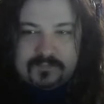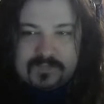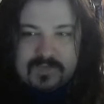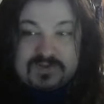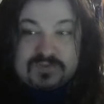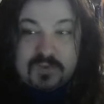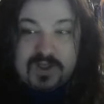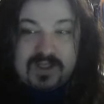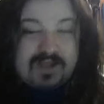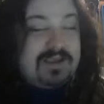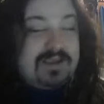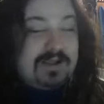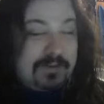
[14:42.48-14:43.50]
It was a
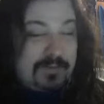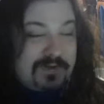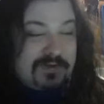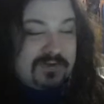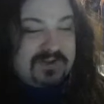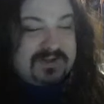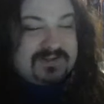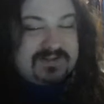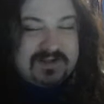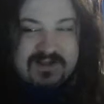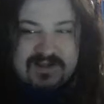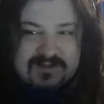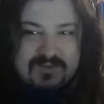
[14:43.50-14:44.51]
yellow when you clicked.
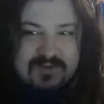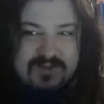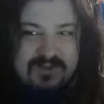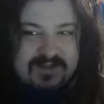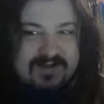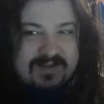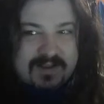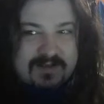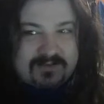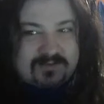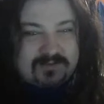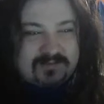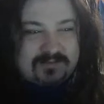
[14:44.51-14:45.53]
Do I click it again?